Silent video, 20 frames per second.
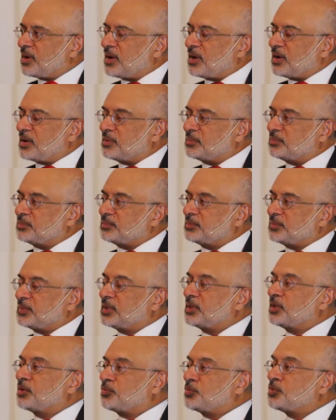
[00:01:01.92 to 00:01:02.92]
um,
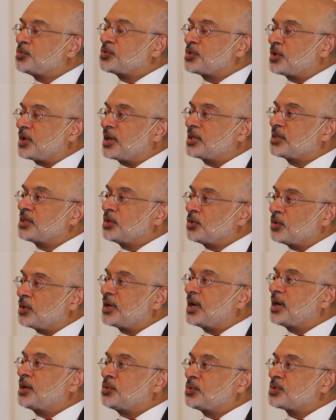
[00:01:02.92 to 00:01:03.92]
in the future, I think
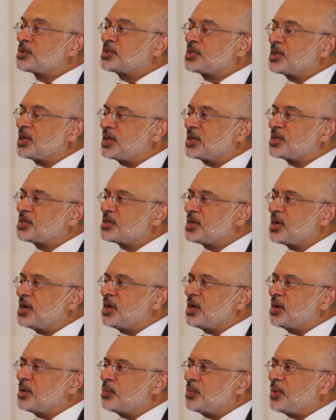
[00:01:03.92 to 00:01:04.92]
you'll get to a stage
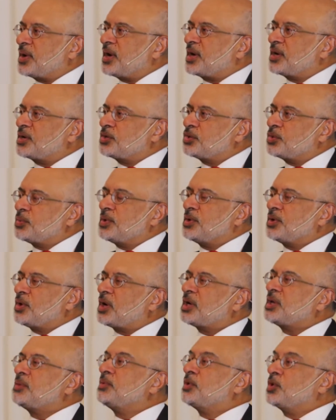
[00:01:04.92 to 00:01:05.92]
where you will
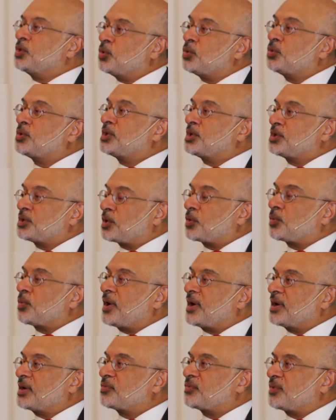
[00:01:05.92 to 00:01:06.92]
not even know that you're
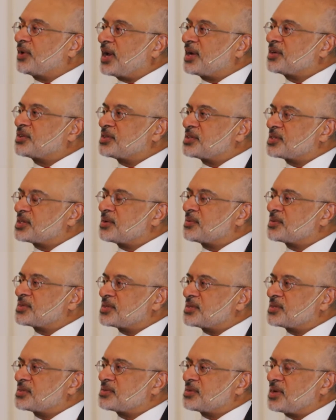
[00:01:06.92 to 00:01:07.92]
acquiring financial
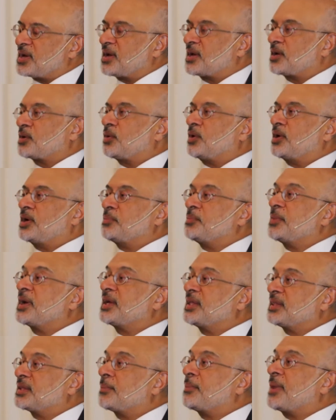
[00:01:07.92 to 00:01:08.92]
services. I call it
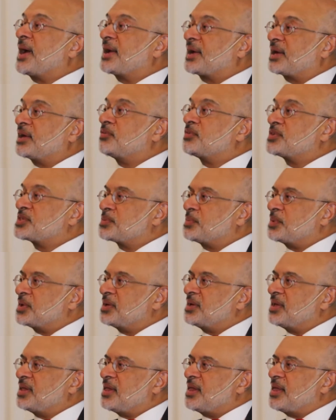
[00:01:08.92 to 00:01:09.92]
making the bank invisible.
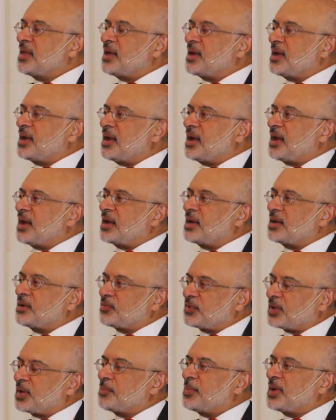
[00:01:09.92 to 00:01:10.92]
Mm. And
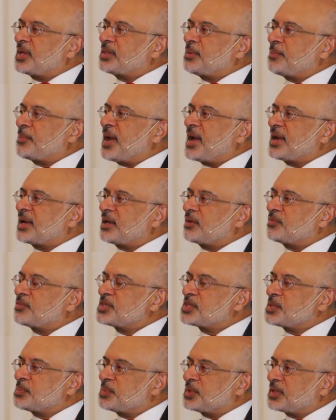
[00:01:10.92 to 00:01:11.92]
if you can make the bank
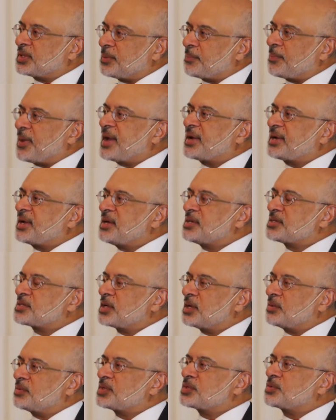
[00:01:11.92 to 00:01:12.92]
invisible, the banking
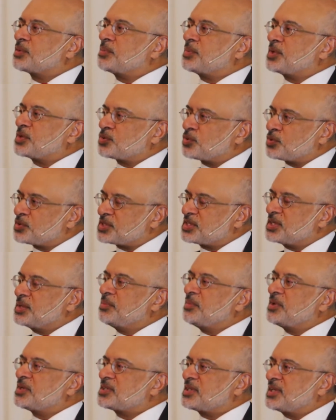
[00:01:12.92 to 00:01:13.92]
service will be so
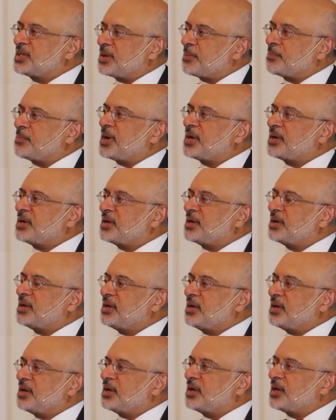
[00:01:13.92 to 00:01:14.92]
seamlessly embedded
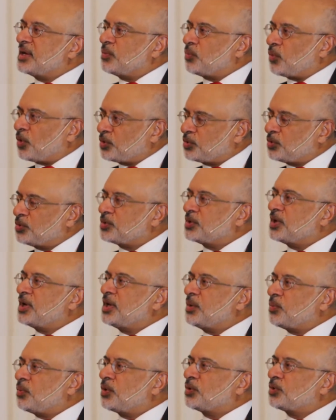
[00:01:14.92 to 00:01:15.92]
in what you
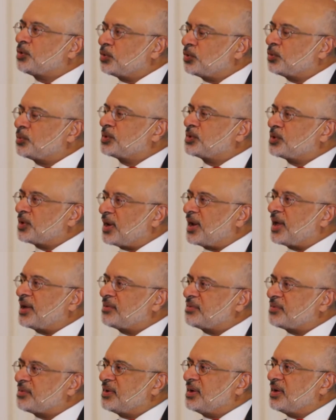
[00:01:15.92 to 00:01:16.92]
really want to do with your
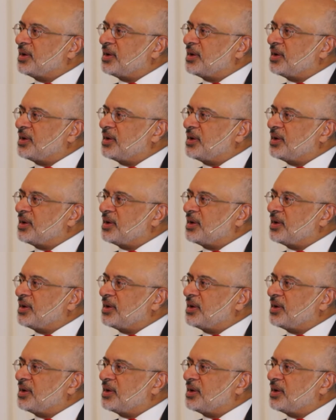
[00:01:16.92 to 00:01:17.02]
life